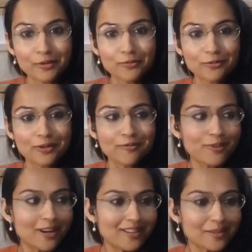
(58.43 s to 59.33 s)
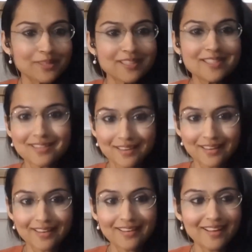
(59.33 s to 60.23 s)
for inviting me
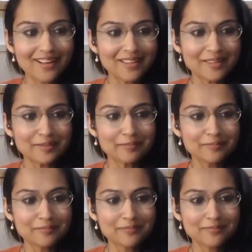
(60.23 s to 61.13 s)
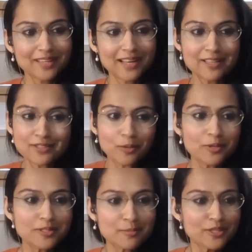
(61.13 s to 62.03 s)
today. And it's
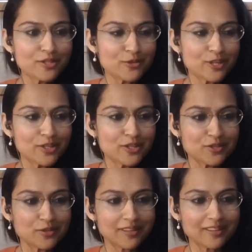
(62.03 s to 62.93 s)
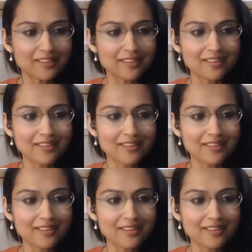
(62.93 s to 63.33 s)
always a bit strange to hear